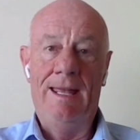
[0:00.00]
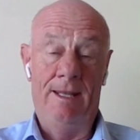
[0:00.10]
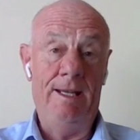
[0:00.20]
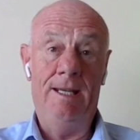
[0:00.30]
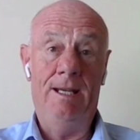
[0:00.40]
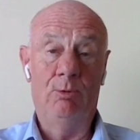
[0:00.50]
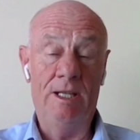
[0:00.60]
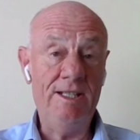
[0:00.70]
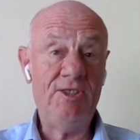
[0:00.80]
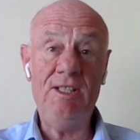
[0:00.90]
The
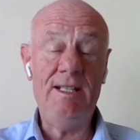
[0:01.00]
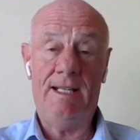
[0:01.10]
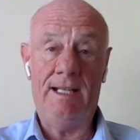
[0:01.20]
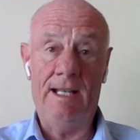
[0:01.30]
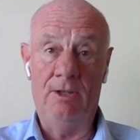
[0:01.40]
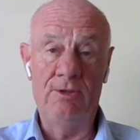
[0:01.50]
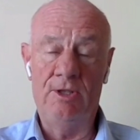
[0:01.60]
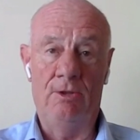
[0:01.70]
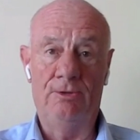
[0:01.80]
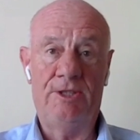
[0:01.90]
reason, and Helen
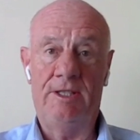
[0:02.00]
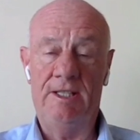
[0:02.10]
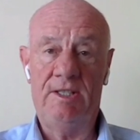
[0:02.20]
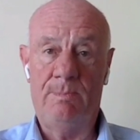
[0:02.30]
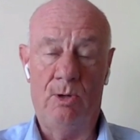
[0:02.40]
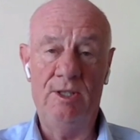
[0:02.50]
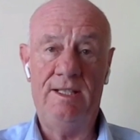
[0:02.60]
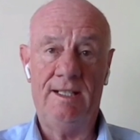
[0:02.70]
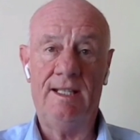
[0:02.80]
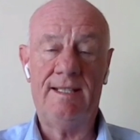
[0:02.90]
Dalton is
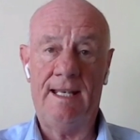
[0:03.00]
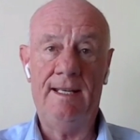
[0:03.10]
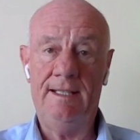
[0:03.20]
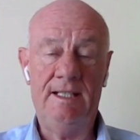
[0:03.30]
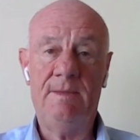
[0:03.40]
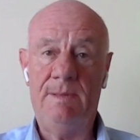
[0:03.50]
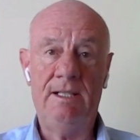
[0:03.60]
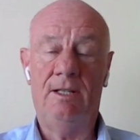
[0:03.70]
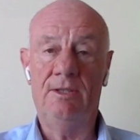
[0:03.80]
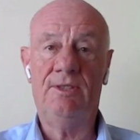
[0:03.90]
pointing this out, is
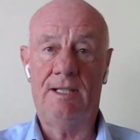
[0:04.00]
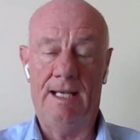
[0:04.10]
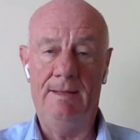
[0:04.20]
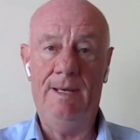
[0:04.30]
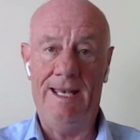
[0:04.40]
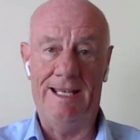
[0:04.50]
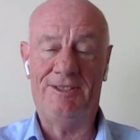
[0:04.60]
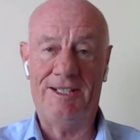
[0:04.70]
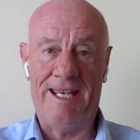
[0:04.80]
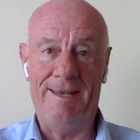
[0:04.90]
because Labor has
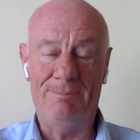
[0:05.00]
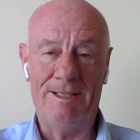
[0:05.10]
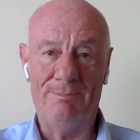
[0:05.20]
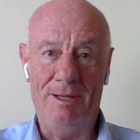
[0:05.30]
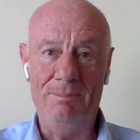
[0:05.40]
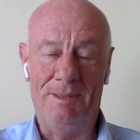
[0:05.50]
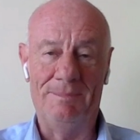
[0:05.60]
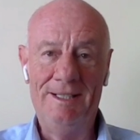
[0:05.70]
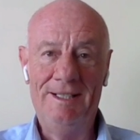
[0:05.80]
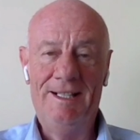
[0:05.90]
a gambling problem.